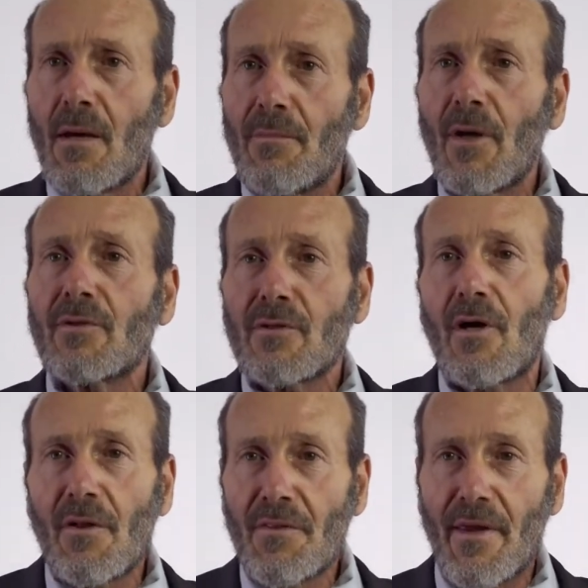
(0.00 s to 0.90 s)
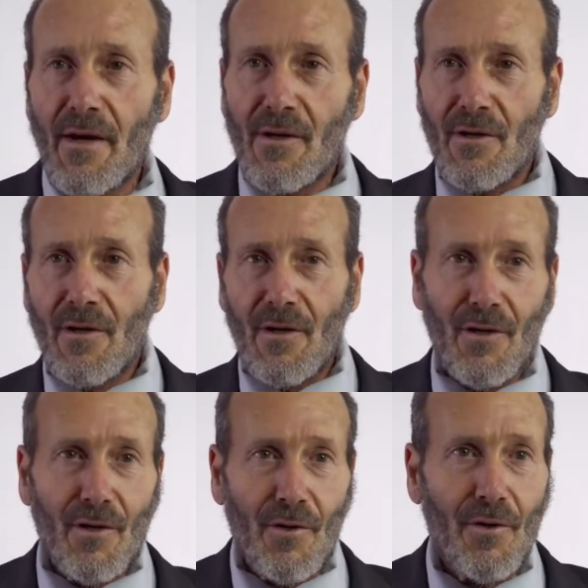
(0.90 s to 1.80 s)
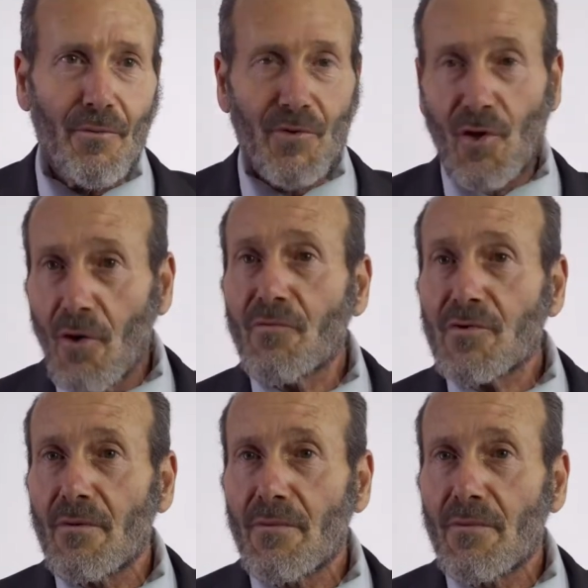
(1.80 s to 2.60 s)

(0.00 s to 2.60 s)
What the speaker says: but on their clothes,